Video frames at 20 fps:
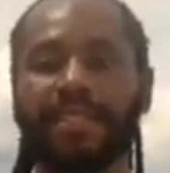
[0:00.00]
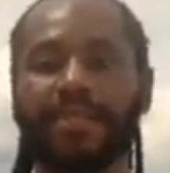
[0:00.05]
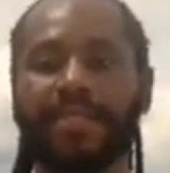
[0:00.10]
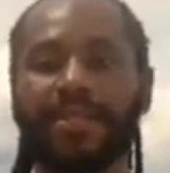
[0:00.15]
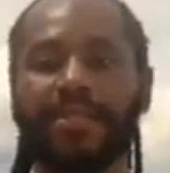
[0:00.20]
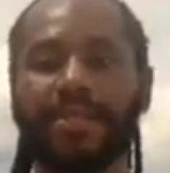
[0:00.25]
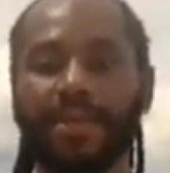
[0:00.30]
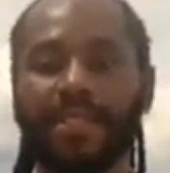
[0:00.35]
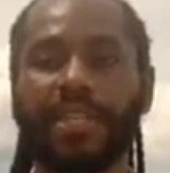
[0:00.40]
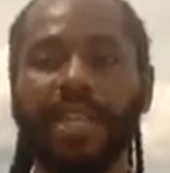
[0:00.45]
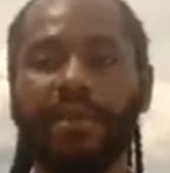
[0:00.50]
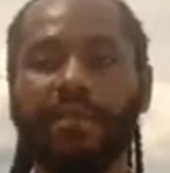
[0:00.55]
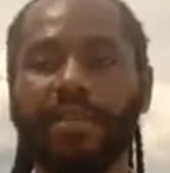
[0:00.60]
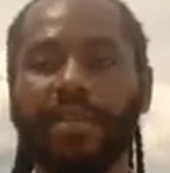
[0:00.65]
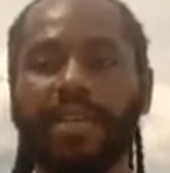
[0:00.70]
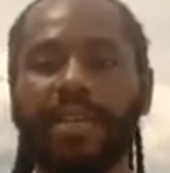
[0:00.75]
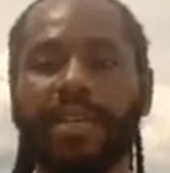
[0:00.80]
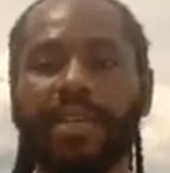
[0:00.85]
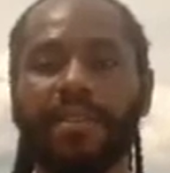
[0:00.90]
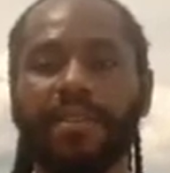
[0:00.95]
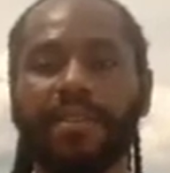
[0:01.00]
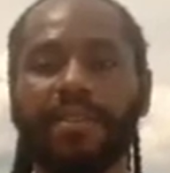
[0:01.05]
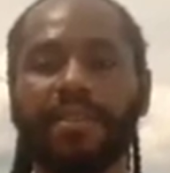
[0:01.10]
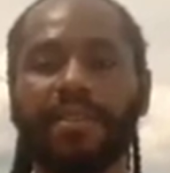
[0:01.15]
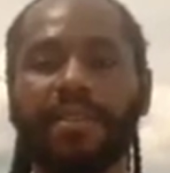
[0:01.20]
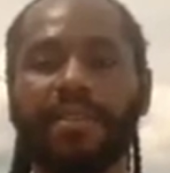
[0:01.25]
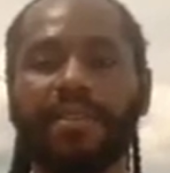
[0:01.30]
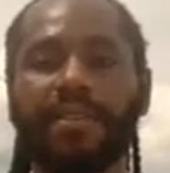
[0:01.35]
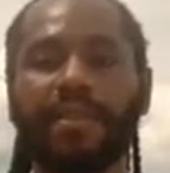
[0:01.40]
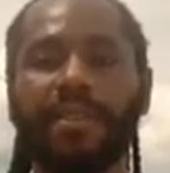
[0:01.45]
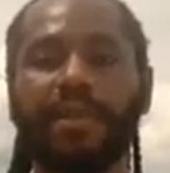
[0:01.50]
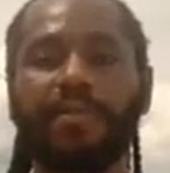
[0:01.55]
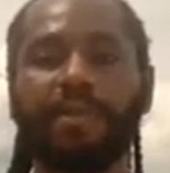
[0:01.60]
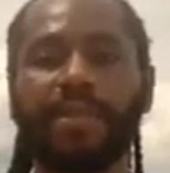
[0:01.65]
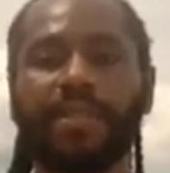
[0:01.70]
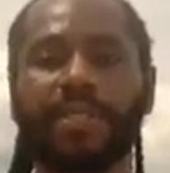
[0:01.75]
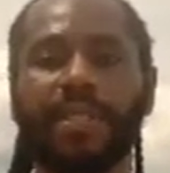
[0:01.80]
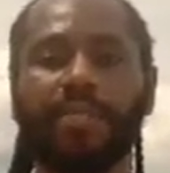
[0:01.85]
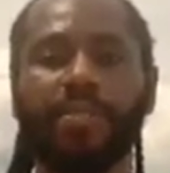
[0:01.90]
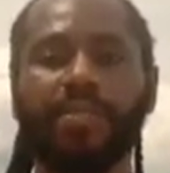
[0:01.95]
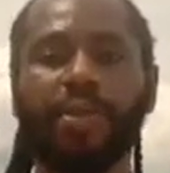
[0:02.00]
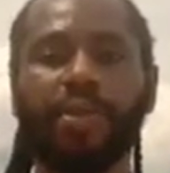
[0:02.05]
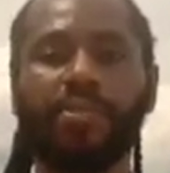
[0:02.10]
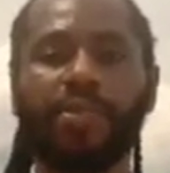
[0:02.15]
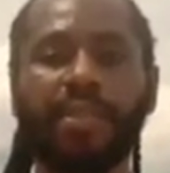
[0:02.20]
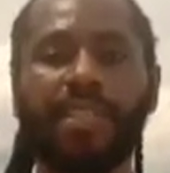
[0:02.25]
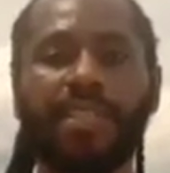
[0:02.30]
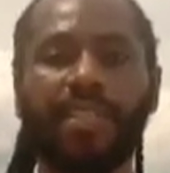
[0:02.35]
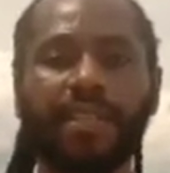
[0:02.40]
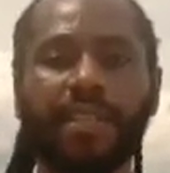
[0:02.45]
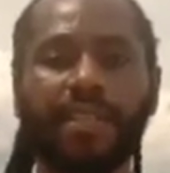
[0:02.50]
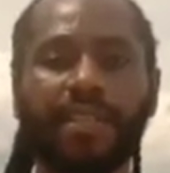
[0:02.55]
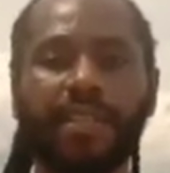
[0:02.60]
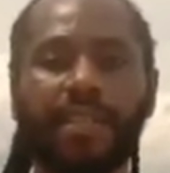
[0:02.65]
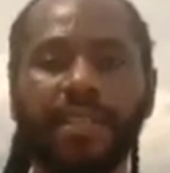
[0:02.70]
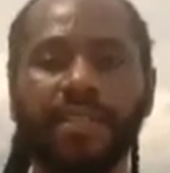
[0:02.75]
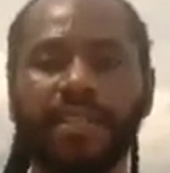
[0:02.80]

social media. 10% more reading.